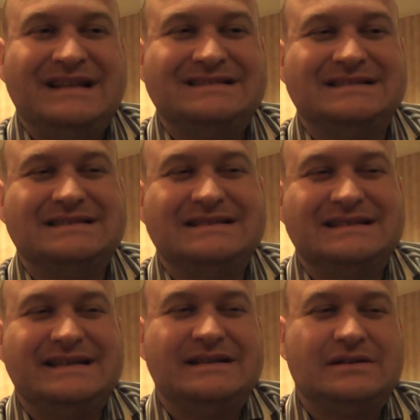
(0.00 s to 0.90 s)
is a
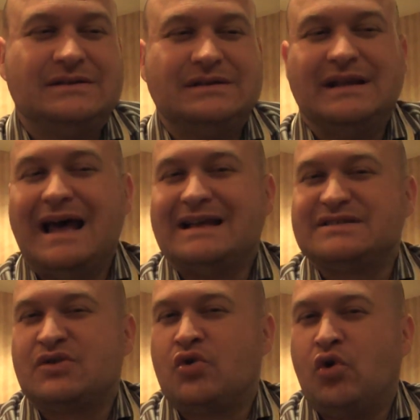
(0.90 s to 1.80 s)
little
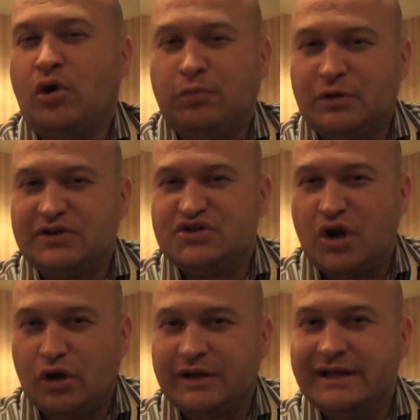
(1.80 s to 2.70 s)
less corporate
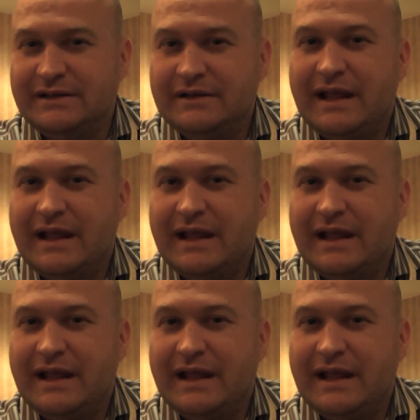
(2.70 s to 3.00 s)
jargon